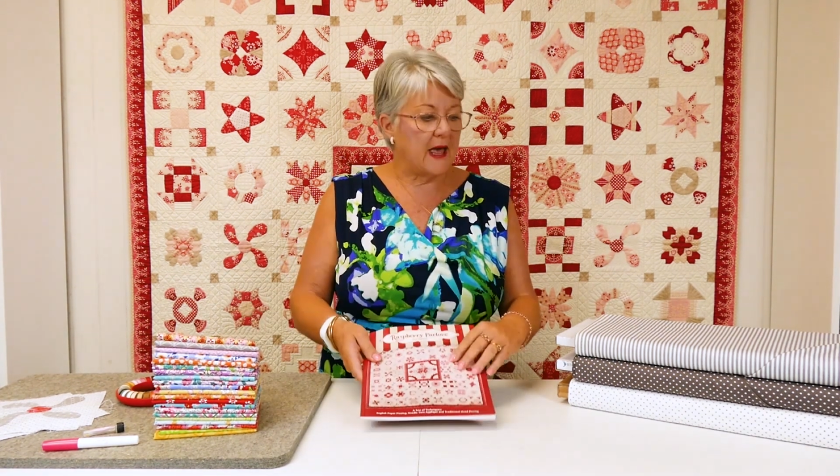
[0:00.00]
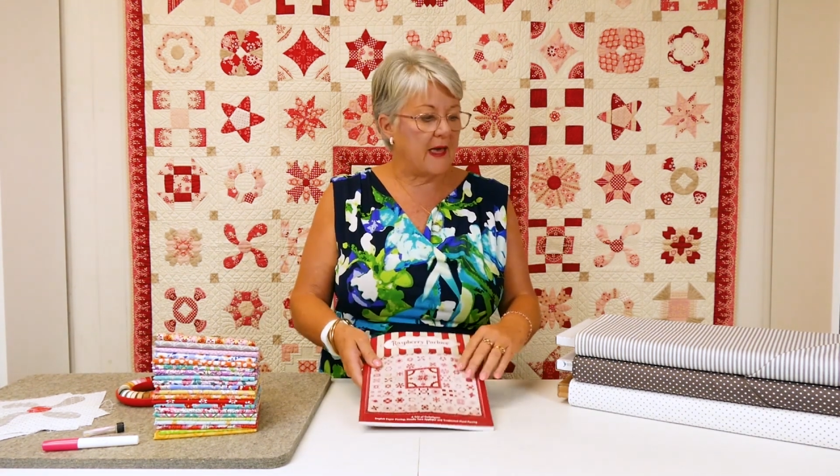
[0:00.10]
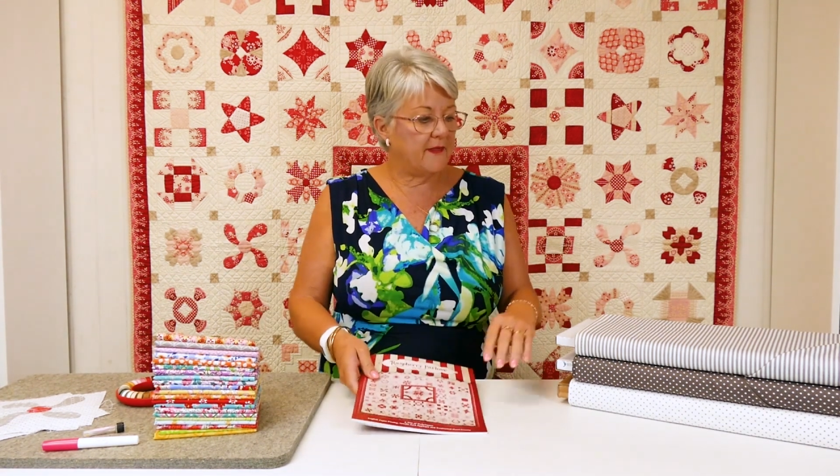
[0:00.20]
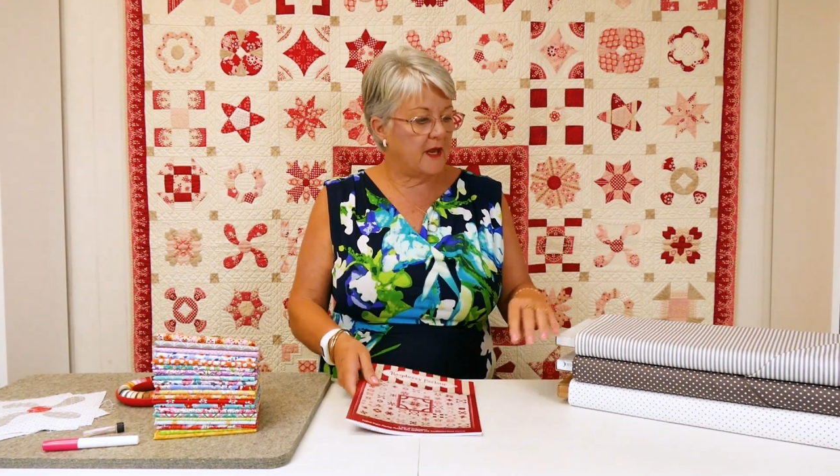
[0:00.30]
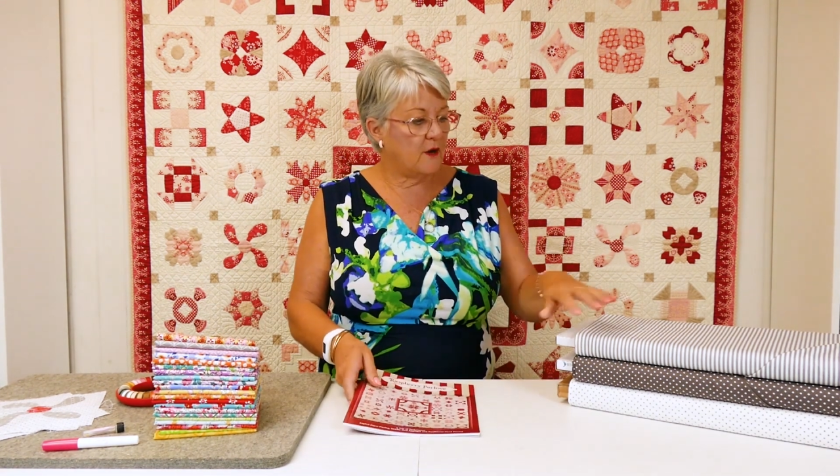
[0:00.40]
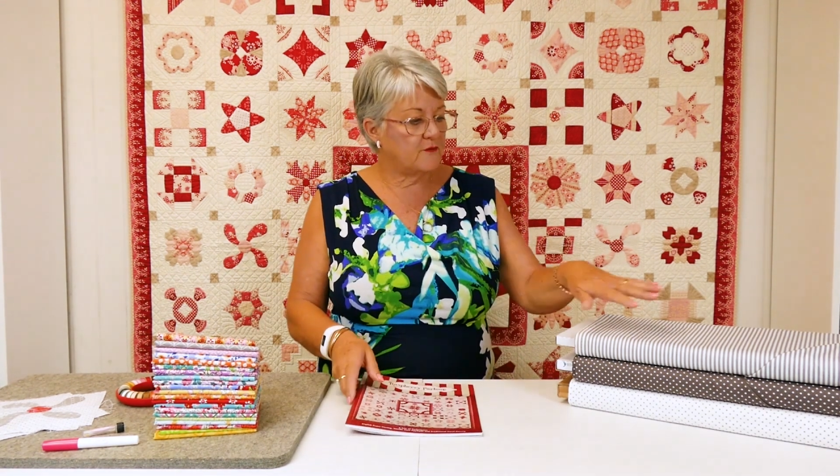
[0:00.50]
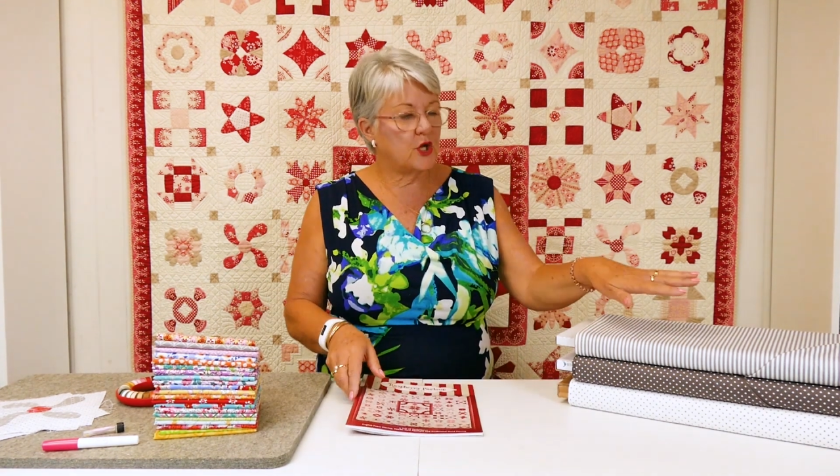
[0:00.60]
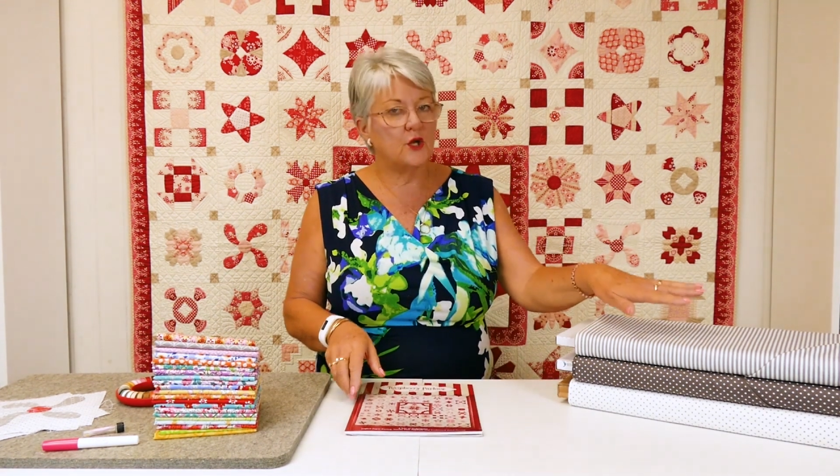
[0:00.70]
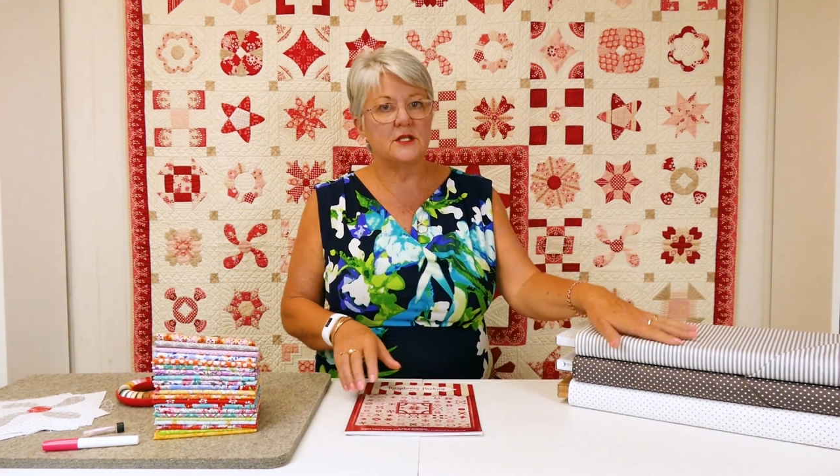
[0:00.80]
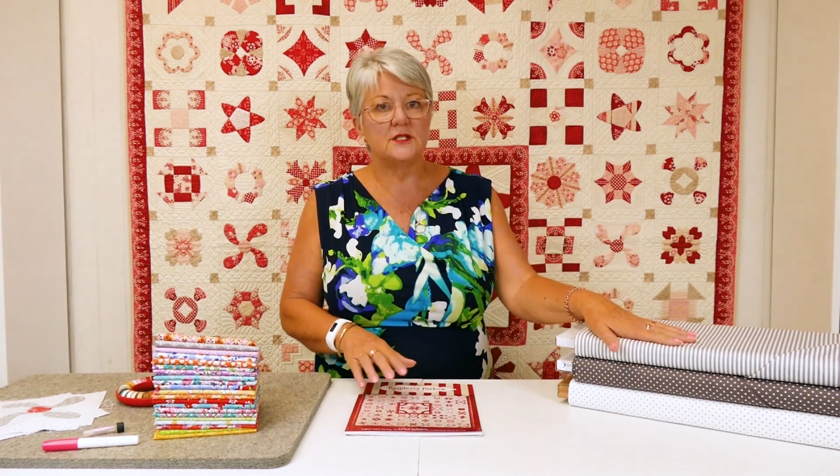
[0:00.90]
and then I've
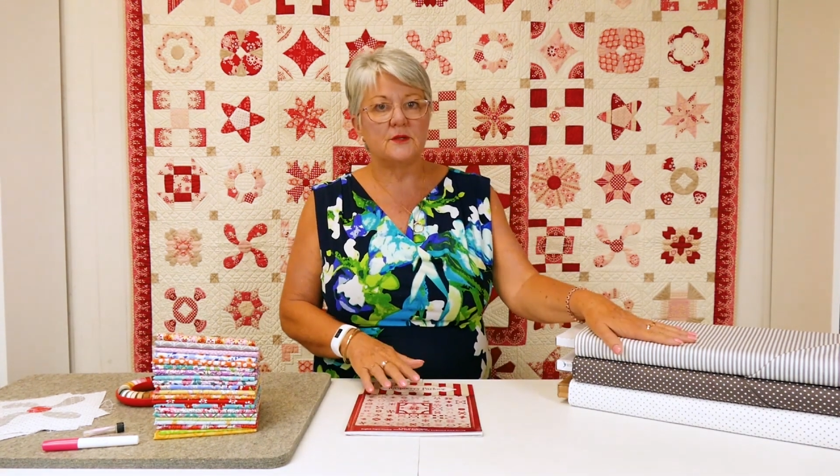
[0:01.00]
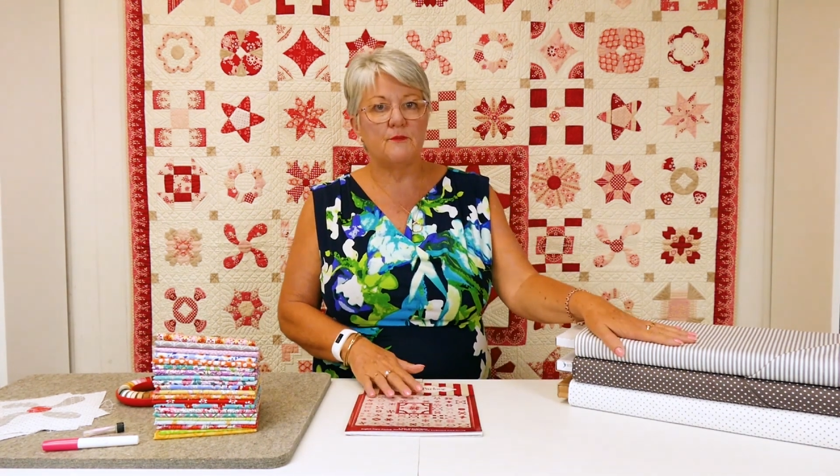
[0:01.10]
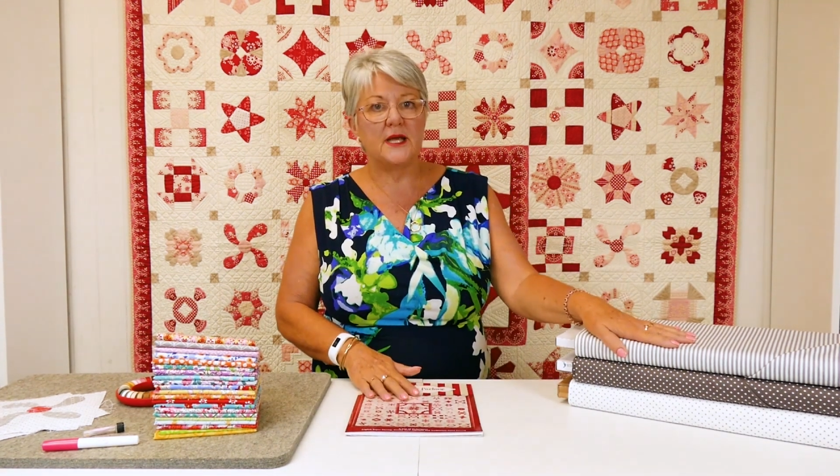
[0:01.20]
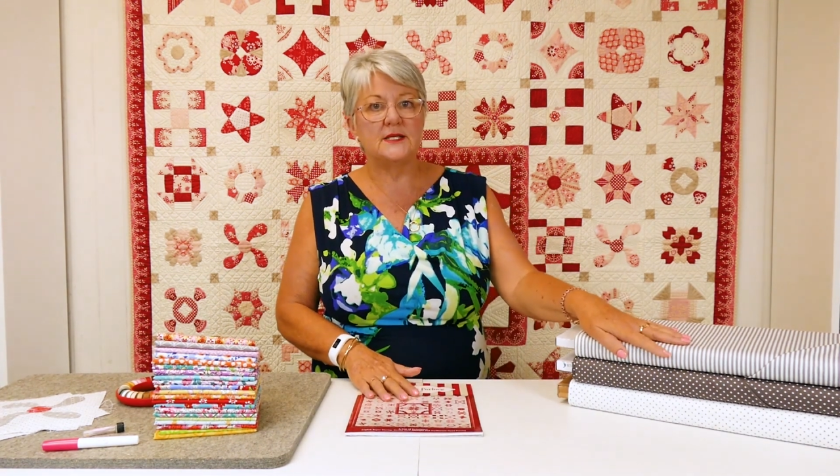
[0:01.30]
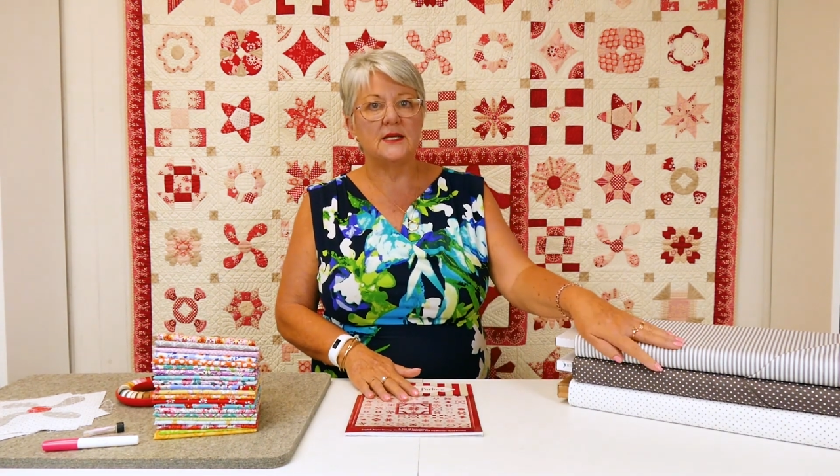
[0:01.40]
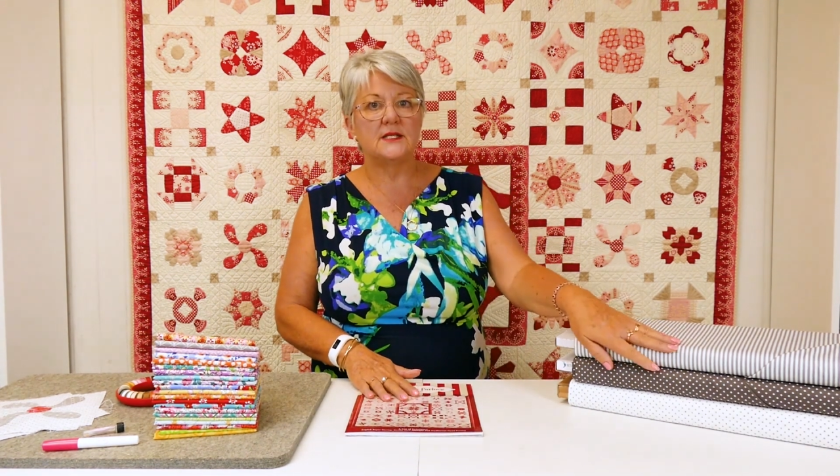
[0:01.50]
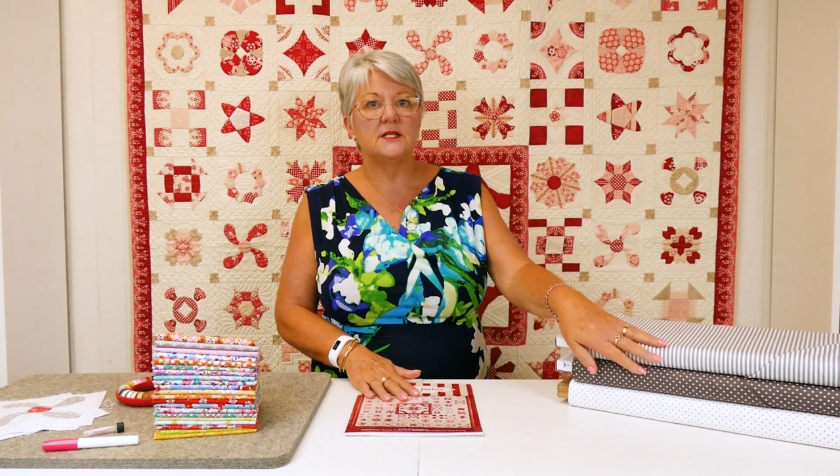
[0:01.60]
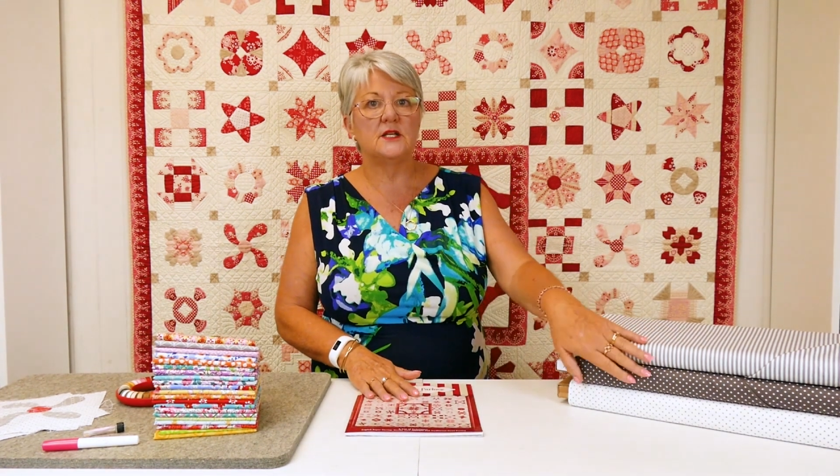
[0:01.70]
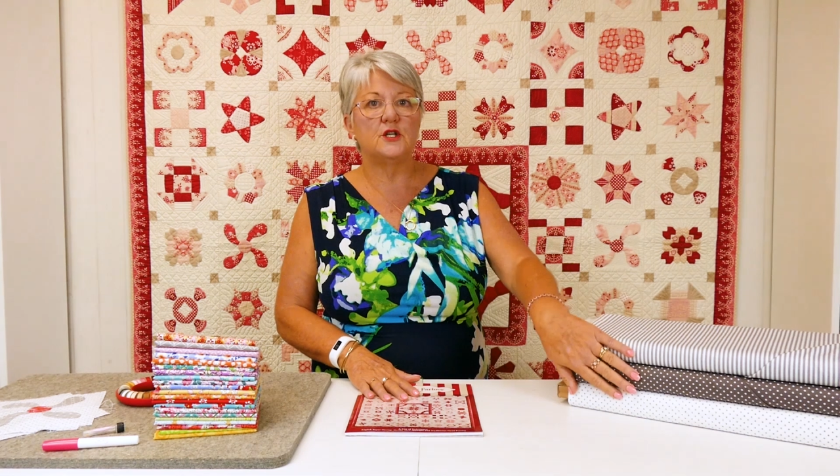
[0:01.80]
chosen some basics